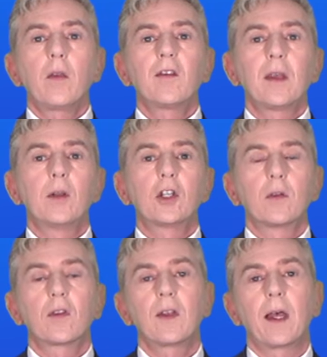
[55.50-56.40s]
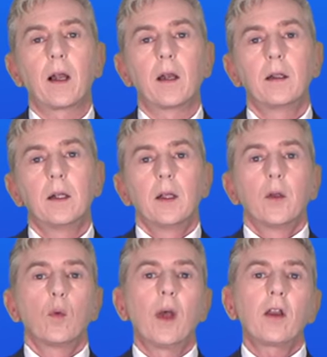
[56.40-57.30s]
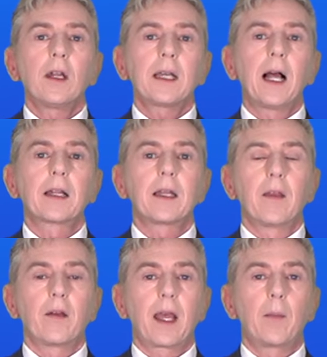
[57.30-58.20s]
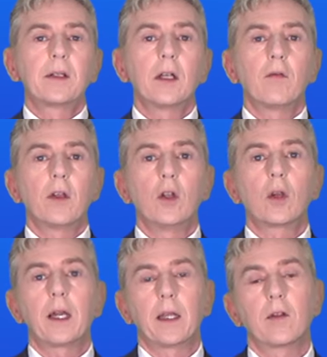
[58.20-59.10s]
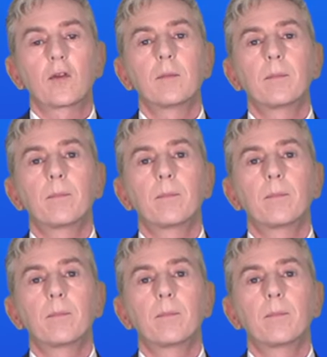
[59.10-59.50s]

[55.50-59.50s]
at this image of a cell. We're going to calculate the diameter of the nucleus.